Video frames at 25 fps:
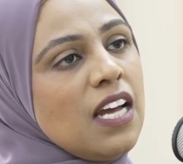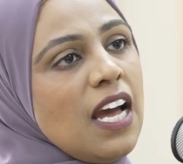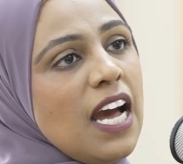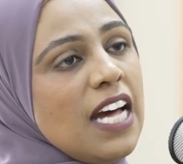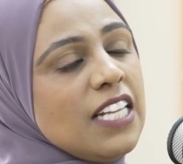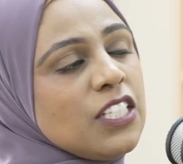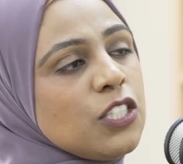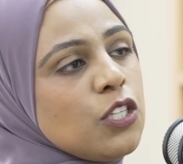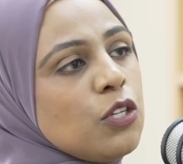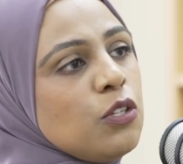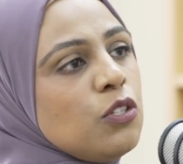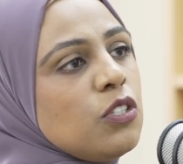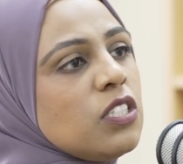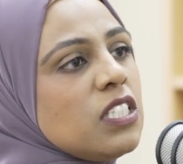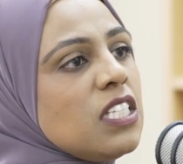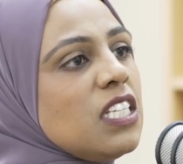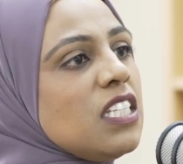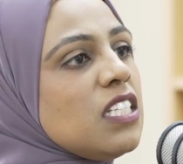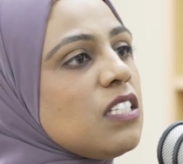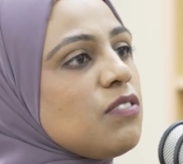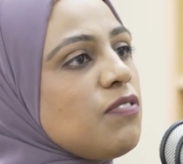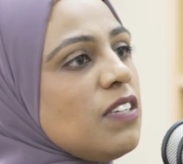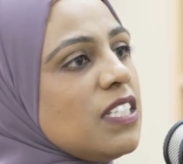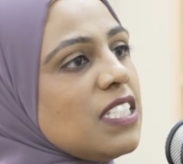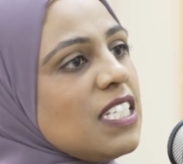And so you see
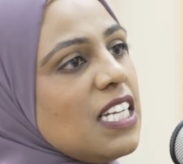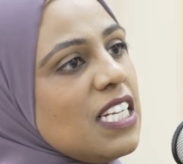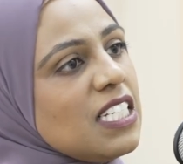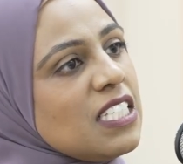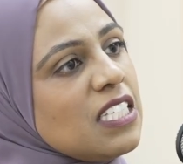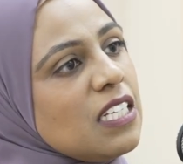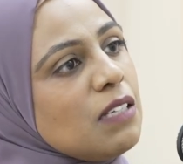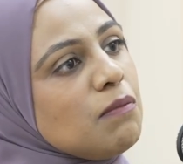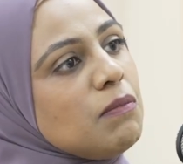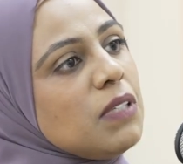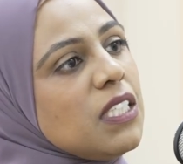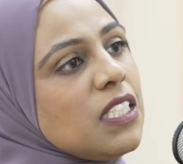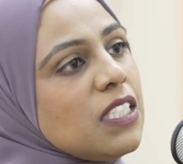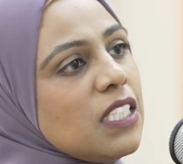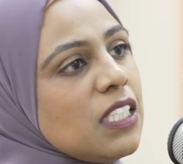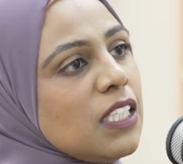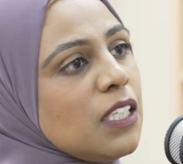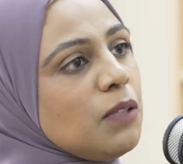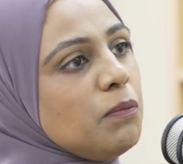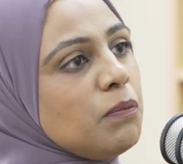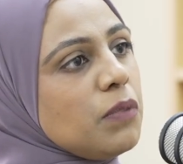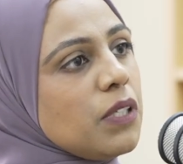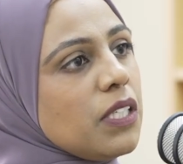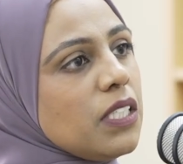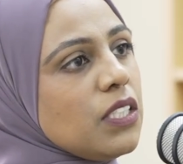this fantastic meeting
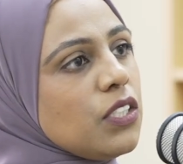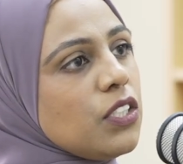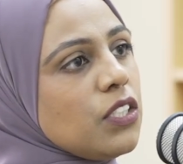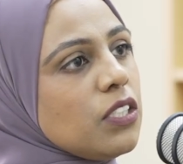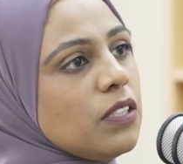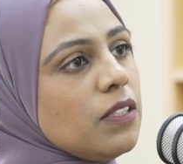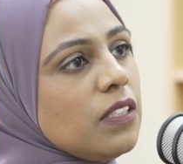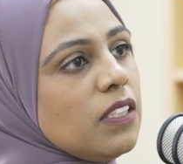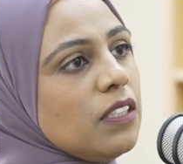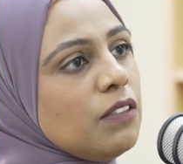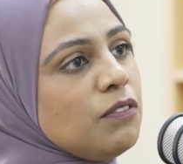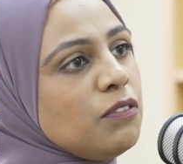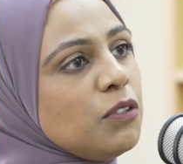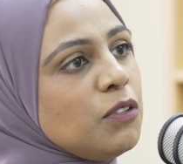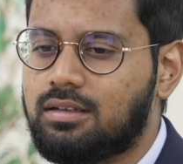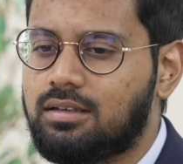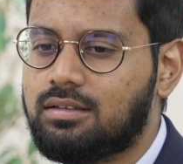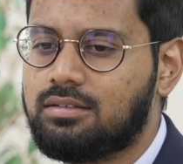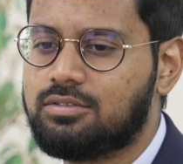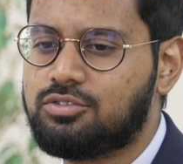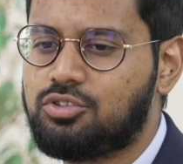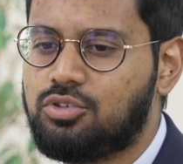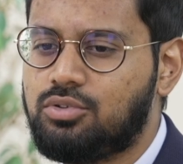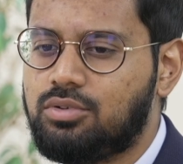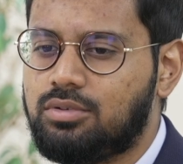and bridge, if
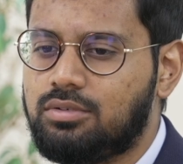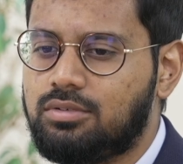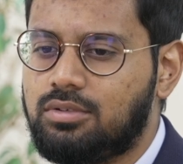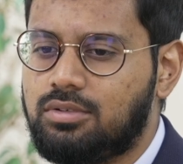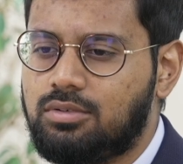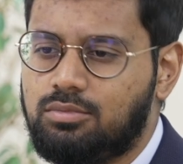So